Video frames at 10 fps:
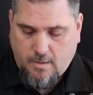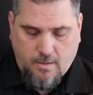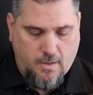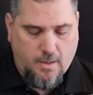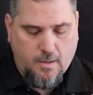
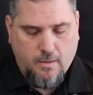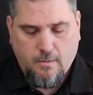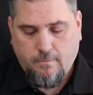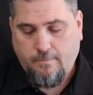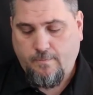And then
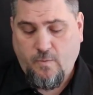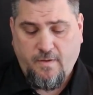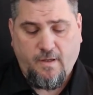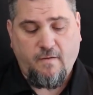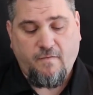one
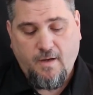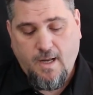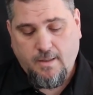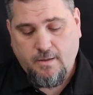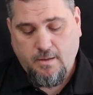thing I
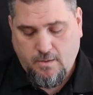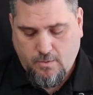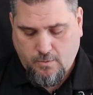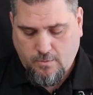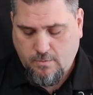forgot to
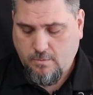do,